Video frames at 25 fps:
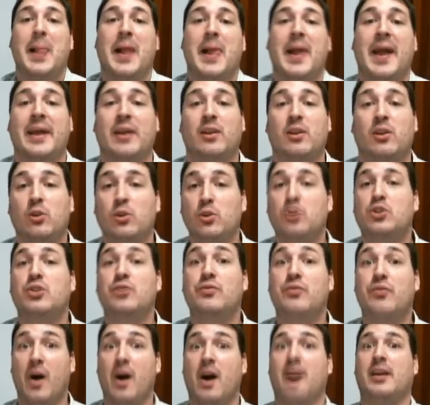And Lou
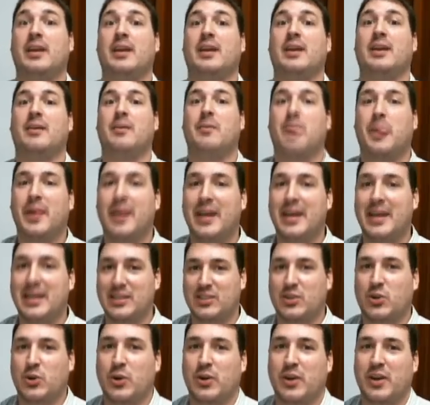Savani is
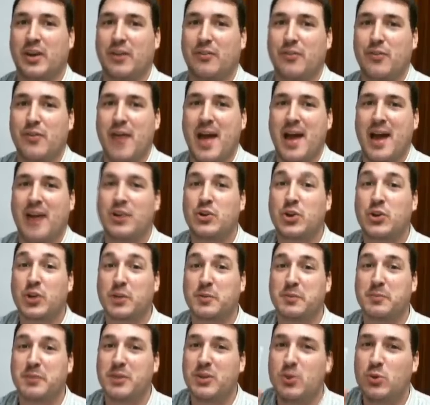cooking for that.
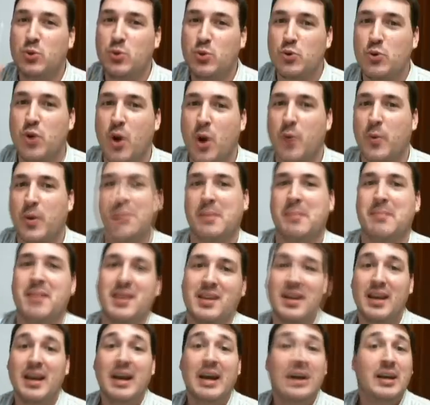Trust me, you don't want to miss.